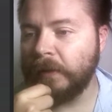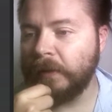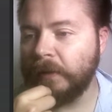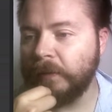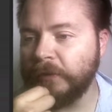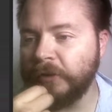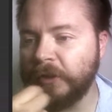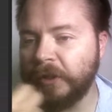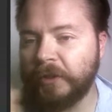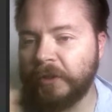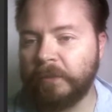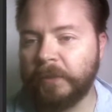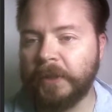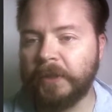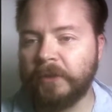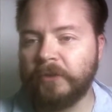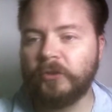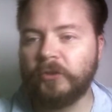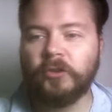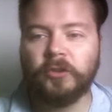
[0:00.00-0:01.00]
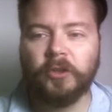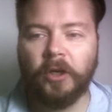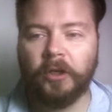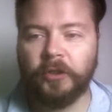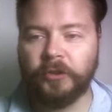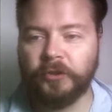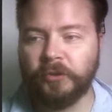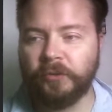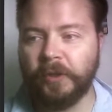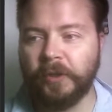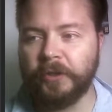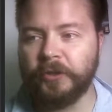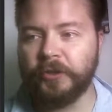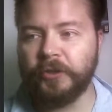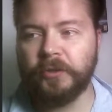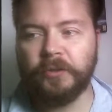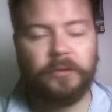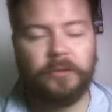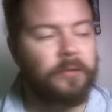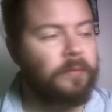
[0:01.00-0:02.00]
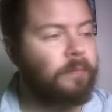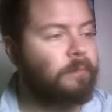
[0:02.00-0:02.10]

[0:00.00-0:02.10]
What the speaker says: Gentlemen, start your engines.